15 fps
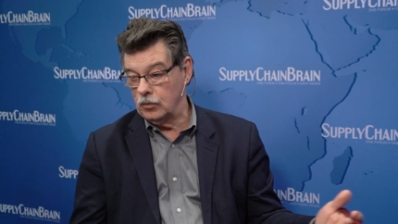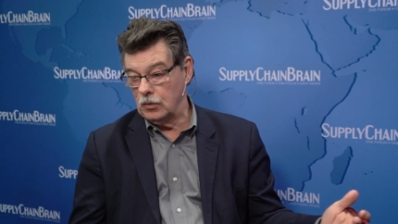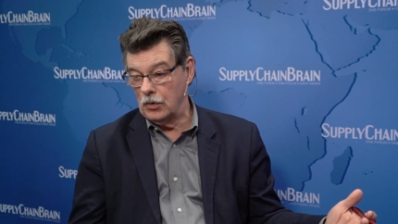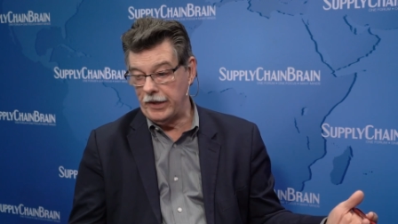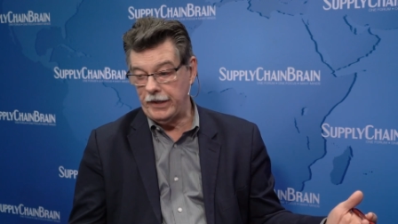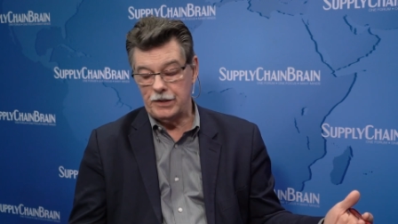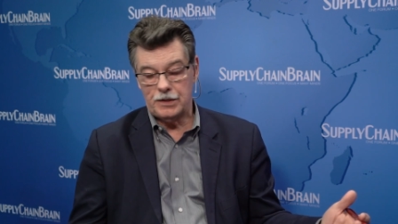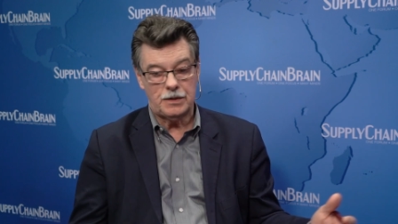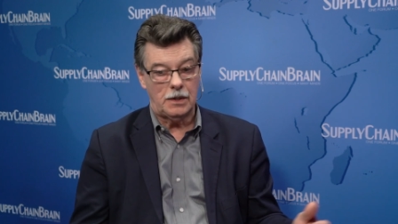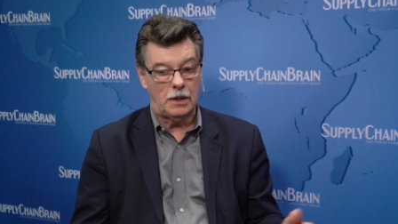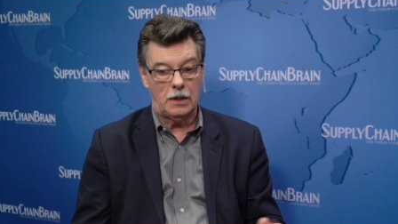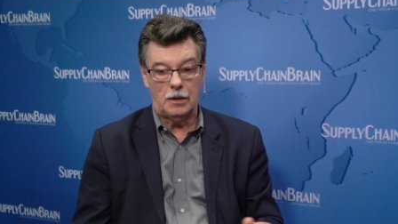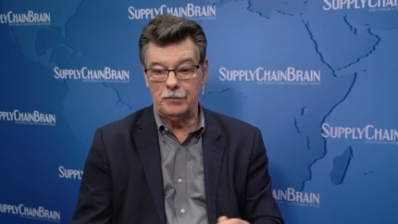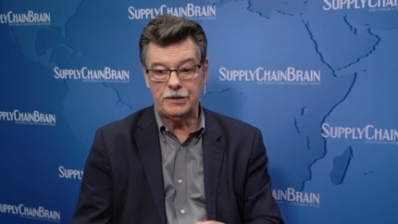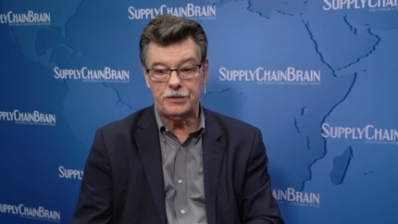the greatest
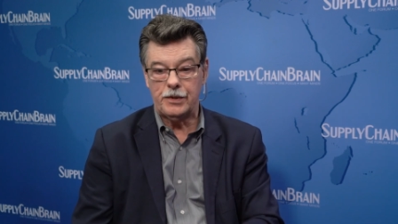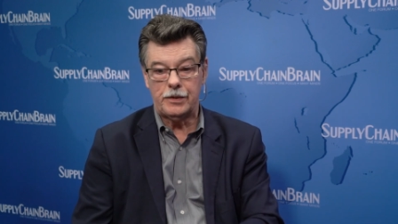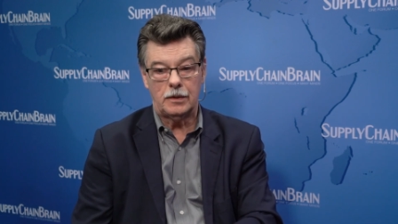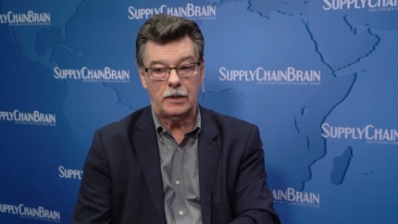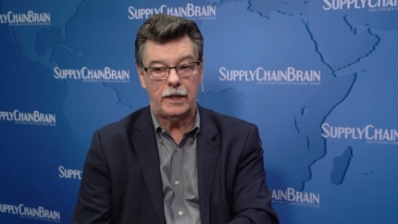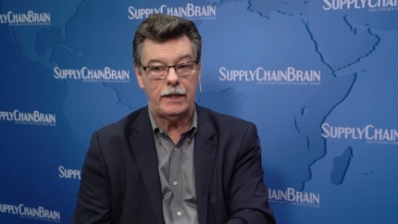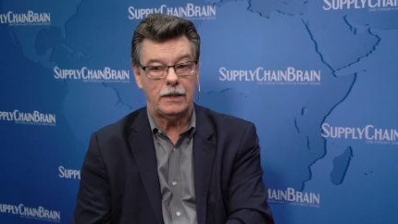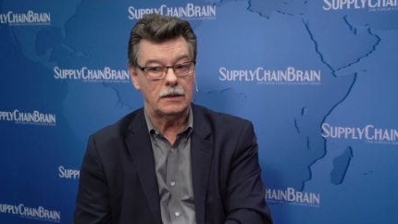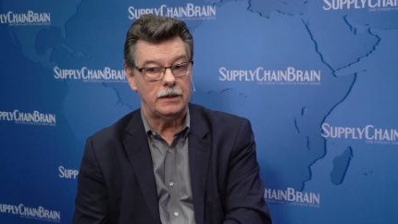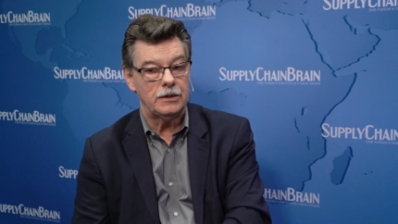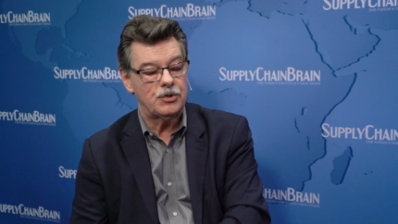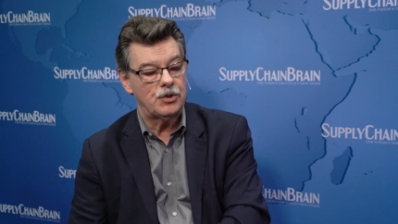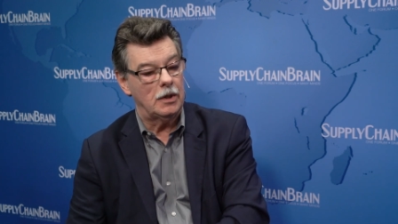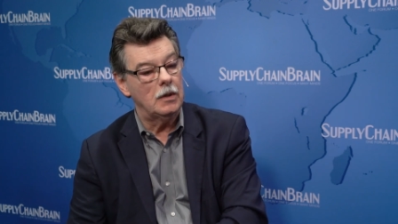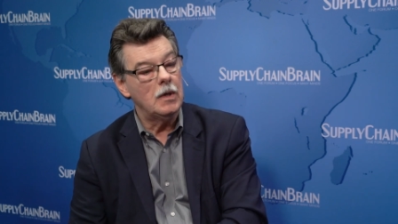uh, material handling
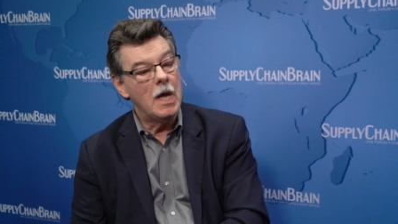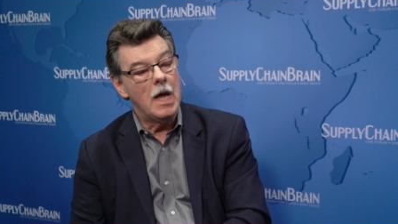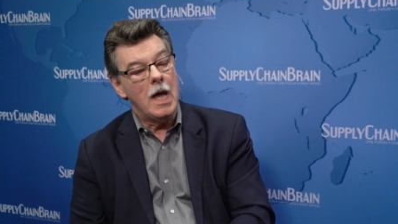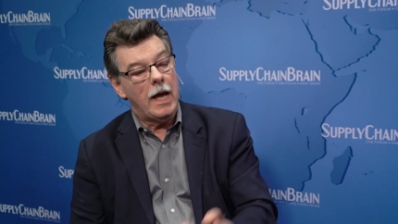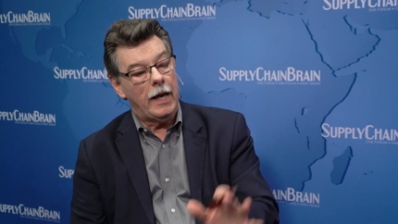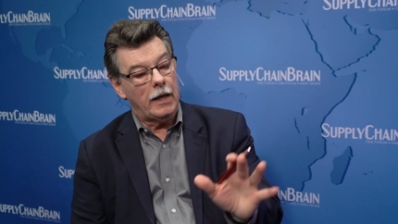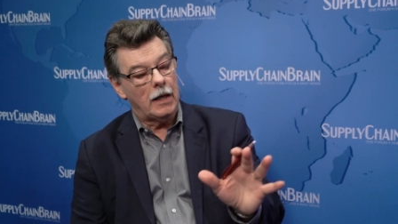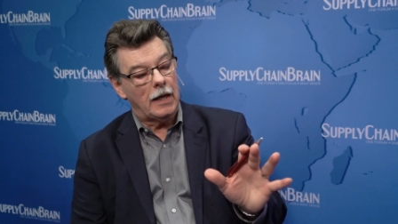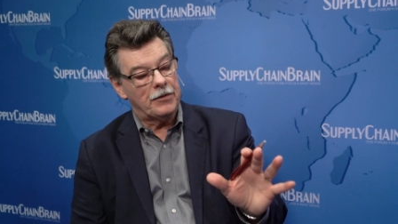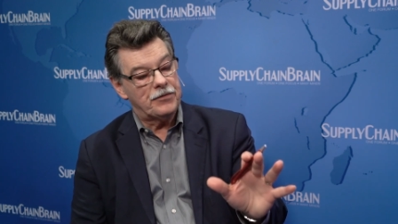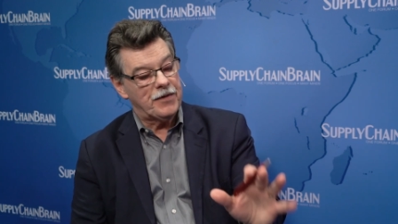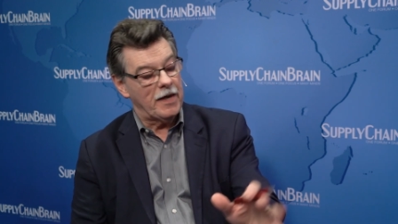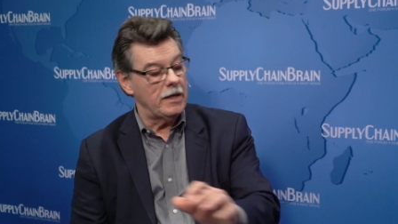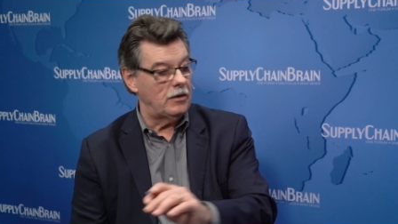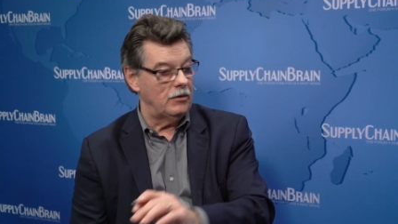show, and I
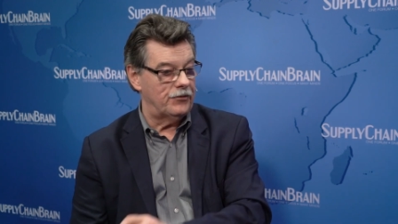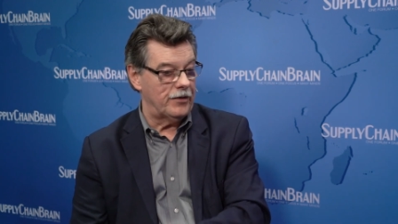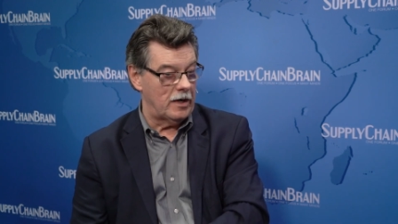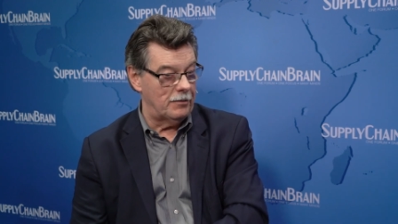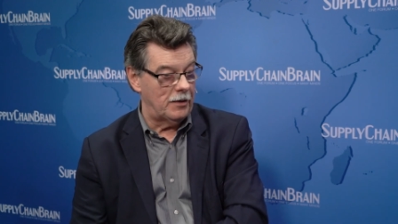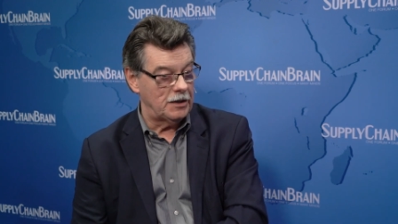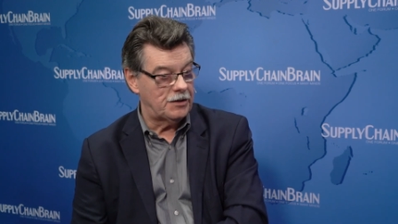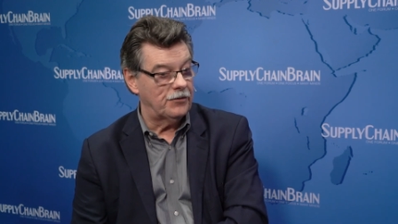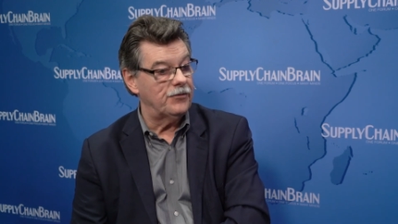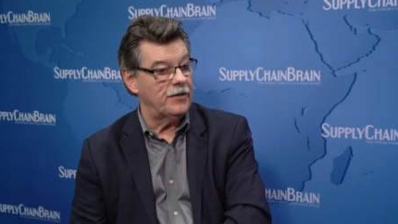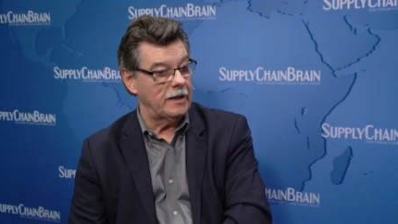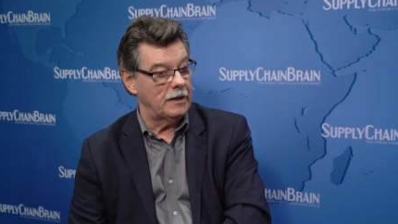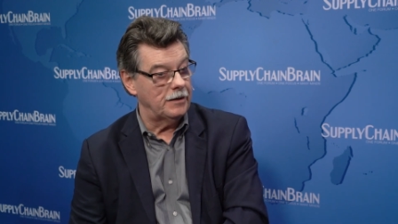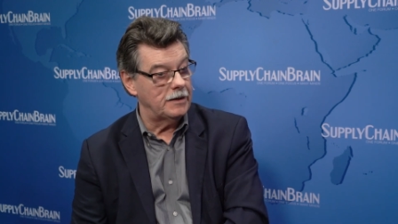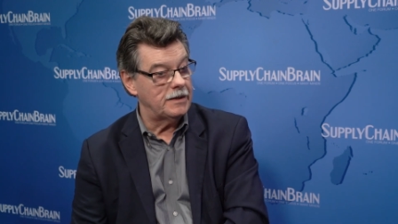thank you very much for
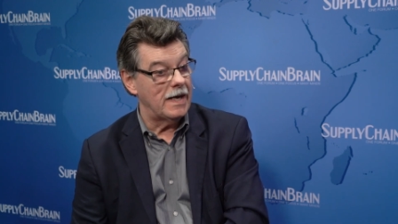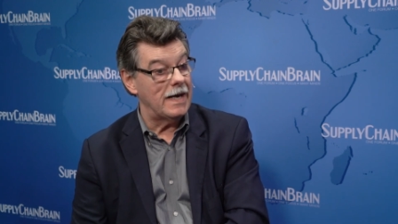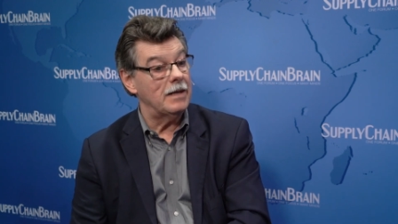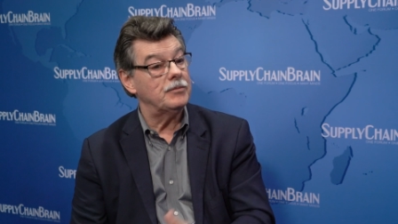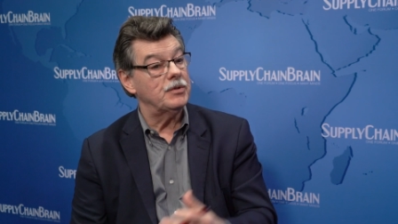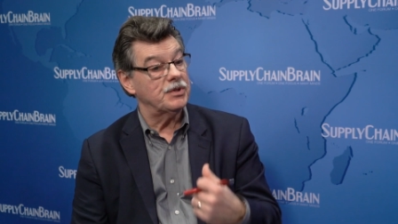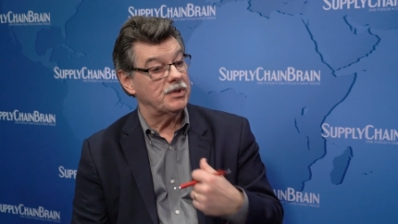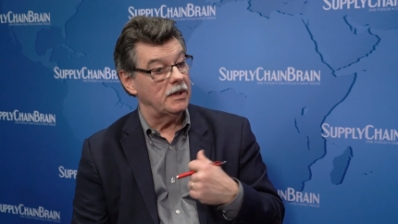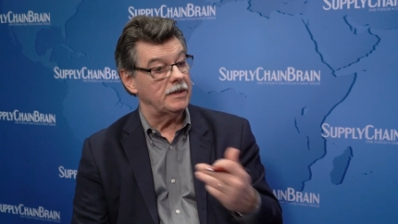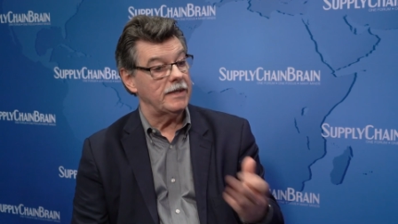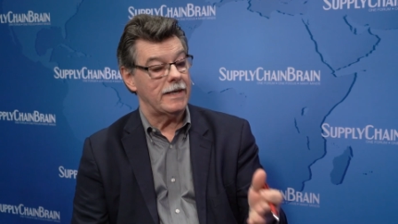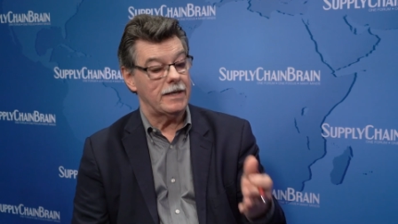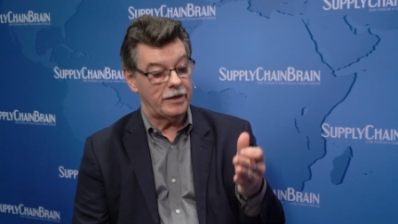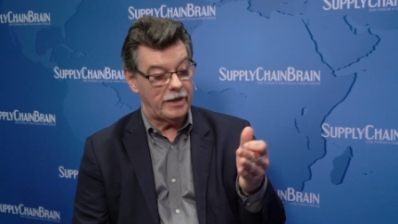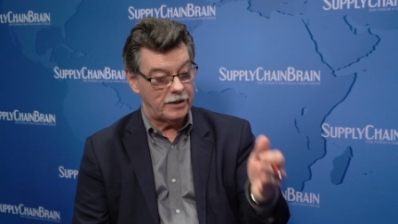finding the time to sit
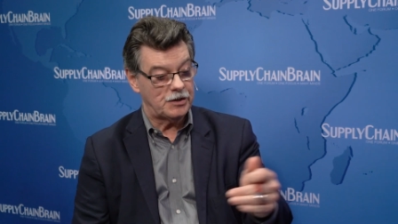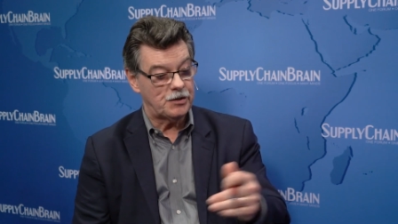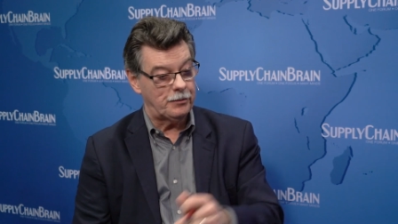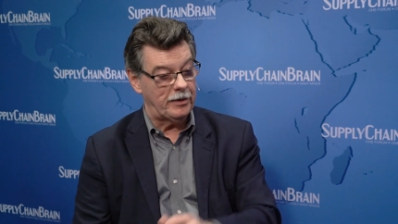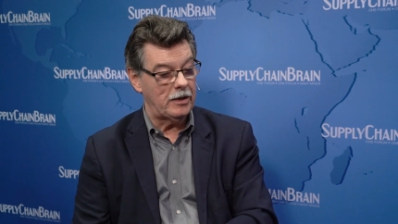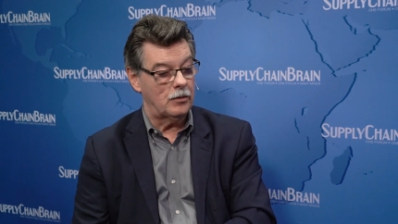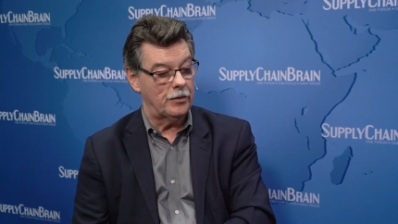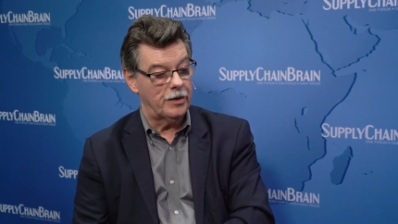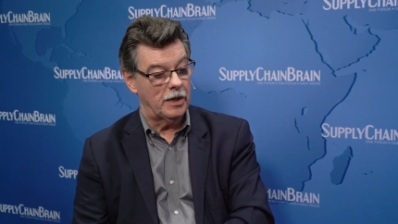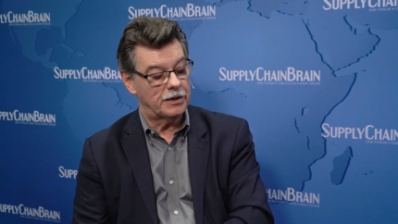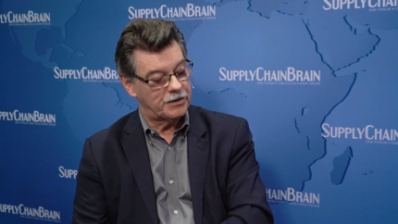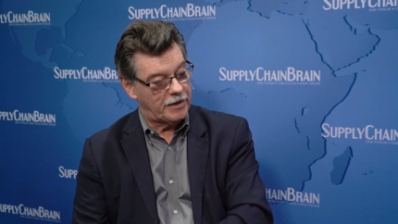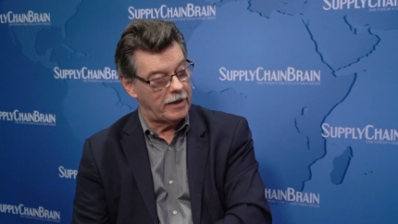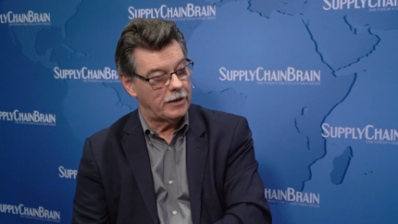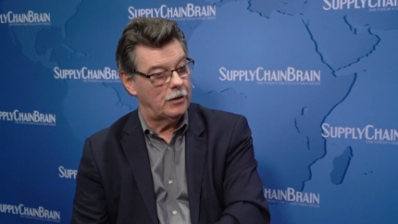down and speak with us.
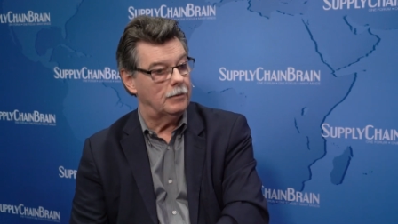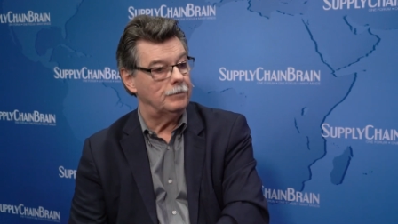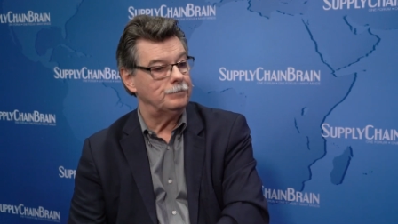Thank you.